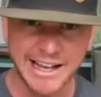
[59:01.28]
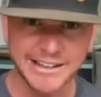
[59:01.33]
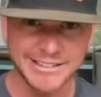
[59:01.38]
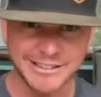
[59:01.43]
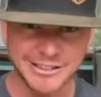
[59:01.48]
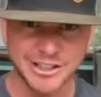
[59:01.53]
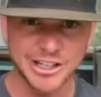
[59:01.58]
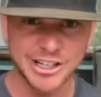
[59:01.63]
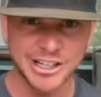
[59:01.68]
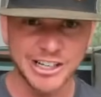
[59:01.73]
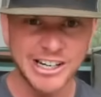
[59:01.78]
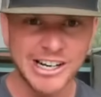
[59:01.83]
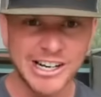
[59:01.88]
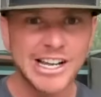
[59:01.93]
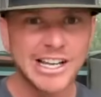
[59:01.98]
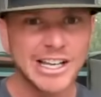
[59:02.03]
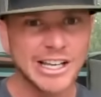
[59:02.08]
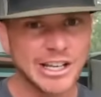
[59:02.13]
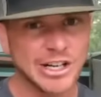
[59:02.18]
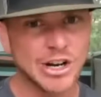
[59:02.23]
Esther,
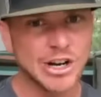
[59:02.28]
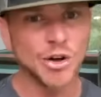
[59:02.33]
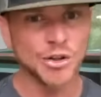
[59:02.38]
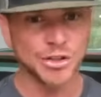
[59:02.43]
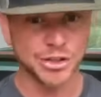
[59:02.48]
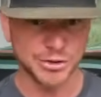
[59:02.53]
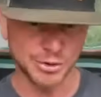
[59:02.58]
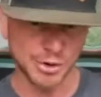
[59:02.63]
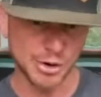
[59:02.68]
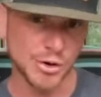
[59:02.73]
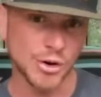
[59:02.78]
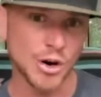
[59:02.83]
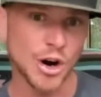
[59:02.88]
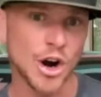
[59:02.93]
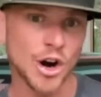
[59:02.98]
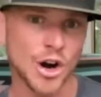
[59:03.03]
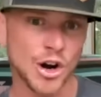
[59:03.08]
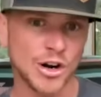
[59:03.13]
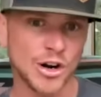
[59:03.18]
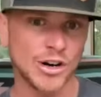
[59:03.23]
you know, through
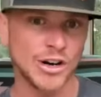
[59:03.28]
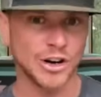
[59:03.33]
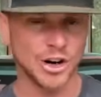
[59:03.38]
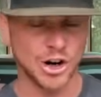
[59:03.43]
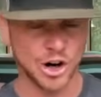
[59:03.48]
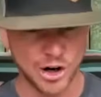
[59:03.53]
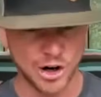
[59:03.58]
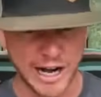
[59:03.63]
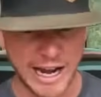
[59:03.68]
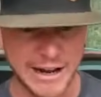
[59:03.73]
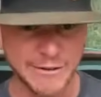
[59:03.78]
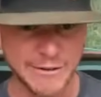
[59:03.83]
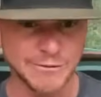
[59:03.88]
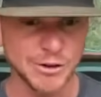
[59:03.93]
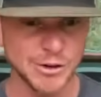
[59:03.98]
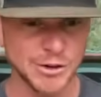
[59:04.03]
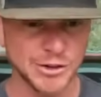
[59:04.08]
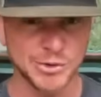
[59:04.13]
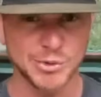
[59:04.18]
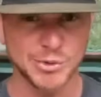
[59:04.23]
her
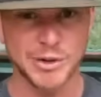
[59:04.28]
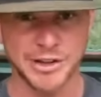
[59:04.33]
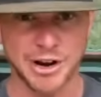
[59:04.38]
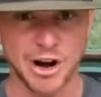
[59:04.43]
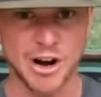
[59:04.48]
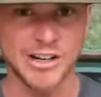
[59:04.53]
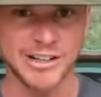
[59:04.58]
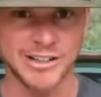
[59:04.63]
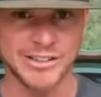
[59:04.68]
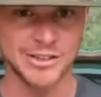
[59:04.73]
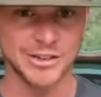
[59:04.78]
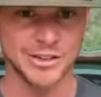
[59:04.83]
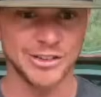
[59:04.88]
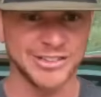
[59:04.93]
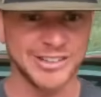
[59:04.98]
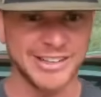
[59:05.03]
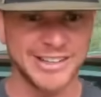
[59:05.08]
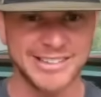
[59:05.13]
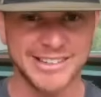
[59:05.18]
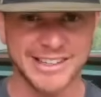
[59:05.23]
influence with
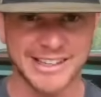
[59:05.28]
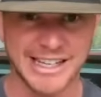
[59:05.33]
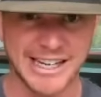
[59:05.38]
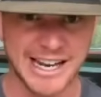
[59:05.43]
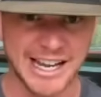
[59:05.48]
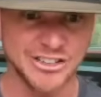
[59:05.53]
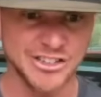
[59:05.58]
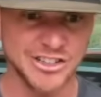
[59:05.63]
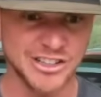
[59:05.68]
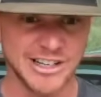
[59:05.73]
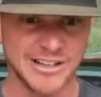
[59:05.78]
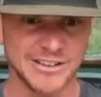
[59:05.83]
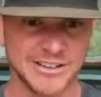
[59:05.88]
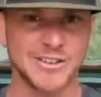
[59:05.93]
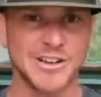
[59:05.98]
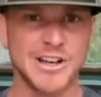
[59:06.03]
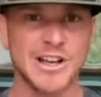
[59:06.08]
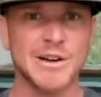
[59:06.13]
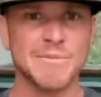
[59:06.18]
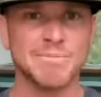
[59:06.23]
Artaxerxes and the nation
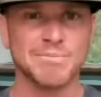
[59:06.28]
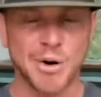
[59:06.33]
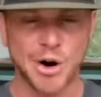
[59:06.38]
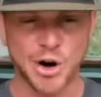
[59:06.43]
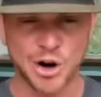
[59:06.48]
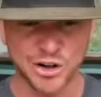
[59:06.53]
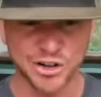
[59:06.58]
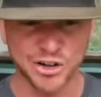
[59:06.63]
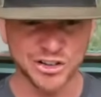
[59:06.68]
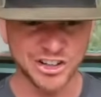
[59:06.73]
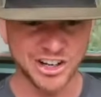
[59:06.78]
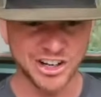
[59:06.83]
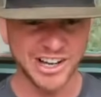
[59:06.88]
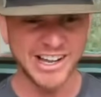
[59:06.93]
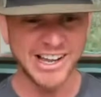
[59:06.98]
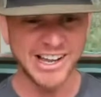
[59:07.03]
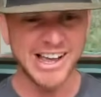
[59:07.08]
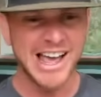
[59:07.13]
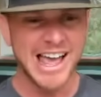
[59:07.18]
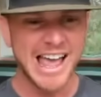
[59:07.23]
of
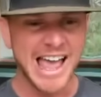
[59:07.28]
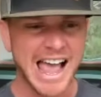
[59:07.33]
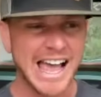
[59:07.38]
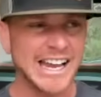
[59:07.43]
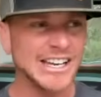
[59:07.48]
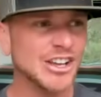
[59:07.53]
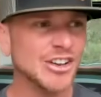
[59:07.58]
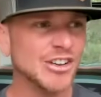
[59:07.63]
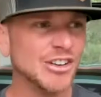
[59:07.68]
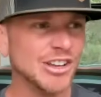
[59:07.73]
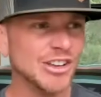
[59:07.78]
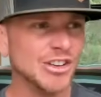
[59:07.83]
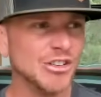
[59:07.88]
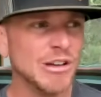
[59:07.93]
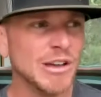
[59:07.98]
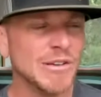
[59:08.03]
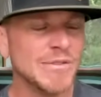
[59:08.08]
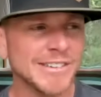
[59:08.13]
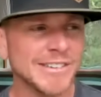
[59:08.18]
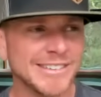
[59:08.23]
Persia. And you
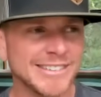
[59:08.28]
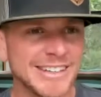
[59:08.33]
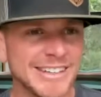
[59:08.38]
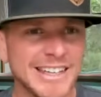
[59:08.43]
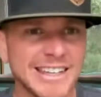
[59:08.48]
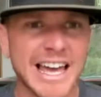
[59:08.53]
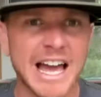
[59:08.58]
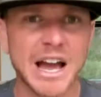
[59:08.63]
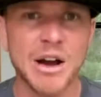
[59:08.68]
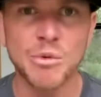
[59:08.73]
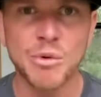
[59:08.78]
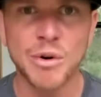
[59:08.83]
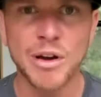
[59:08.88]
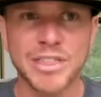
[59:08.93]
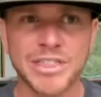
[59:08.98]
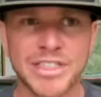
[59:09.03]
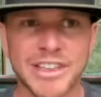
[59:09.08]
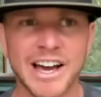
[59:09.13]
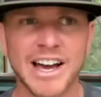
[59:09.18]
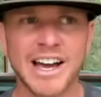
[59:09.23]
even see that
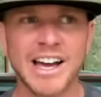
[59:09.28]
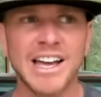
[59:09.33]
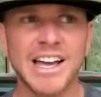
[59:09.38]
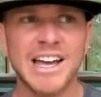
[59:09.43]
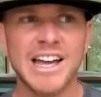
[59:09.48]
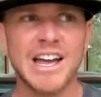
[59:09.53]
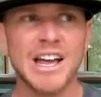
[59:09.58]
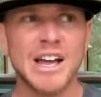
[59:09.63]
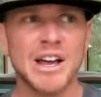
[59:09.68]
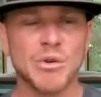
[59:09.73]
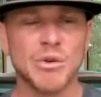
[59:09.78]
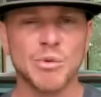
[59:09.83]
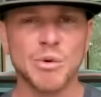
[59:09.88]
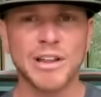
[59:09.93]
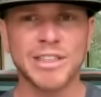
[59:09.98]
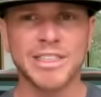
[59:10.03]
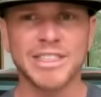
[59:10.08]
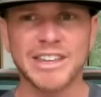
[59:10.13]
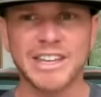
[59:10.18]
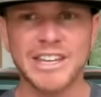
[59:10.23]

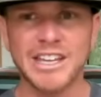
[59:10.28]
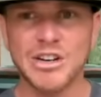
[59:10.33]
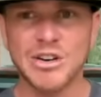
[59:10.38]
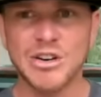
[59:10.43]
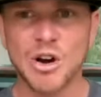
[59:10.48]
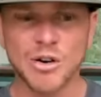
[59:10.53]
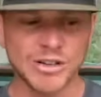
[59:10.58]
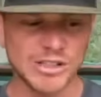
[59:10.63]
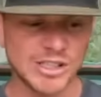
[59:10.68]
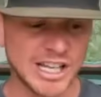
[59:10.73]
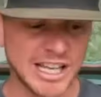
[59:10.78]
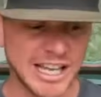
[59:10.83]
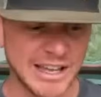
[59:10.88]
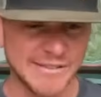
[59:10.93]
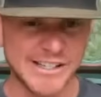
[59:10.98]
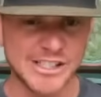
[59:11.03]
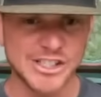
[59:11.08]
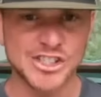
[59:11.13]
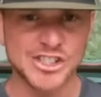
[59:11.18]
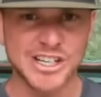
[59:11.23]
with, you know,
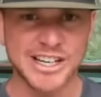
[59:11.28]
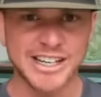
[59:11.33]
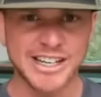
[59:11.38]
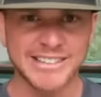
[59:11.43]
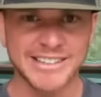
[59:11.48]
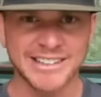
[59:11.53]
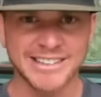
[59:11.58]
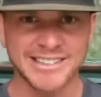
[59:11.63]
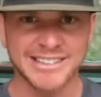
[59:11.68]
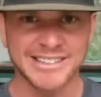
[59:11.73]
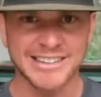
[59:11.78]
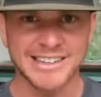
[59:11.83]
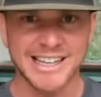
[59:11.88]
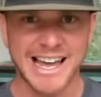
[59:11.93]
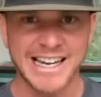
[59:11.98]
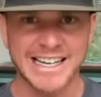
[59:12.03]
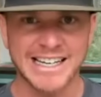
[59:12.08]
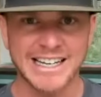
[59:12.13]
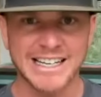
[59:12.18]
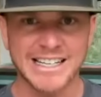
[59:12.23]
even Jesus,
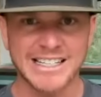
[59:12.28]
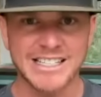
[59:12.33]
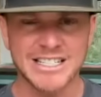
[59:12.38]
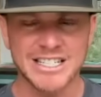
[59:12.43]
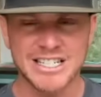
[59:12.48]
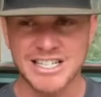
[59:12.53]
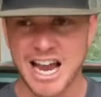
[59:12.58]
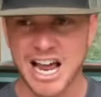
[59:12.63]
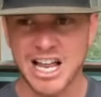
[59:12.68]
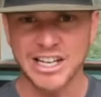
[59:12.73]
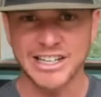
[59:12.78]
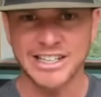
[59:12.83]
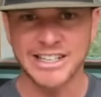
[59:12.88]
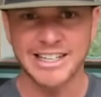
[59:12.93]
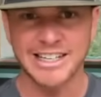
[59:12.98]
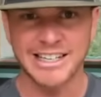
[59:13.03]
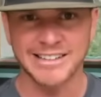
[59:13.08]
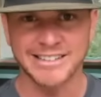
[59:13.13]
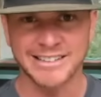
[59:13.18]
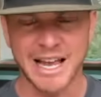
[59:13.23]
like telling
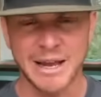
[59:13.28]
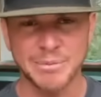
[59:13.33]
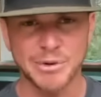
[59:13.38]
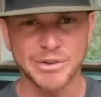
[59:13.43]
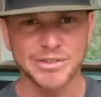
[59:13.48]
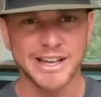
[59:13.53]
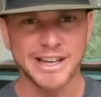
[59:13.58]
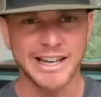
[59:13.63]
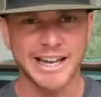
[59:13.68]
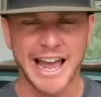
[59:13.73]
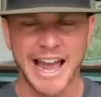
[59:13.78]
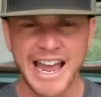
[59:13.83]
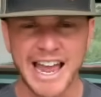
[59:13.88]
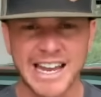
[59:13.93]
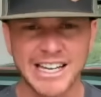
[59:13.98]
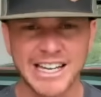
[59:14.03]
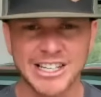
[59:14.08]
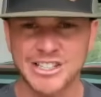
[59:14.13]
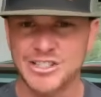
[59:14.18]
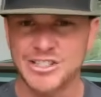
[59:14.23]
the disciples, like,
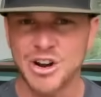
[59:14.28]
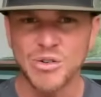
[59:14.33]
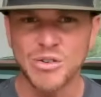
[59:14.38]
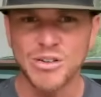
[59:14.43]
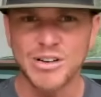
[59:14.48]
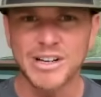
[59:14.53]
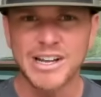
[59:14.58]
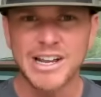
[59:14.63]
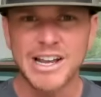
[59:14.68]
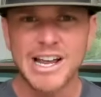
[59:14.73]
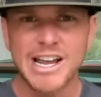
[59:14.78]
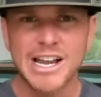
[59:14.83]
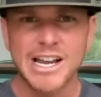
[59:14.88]
hey, don't,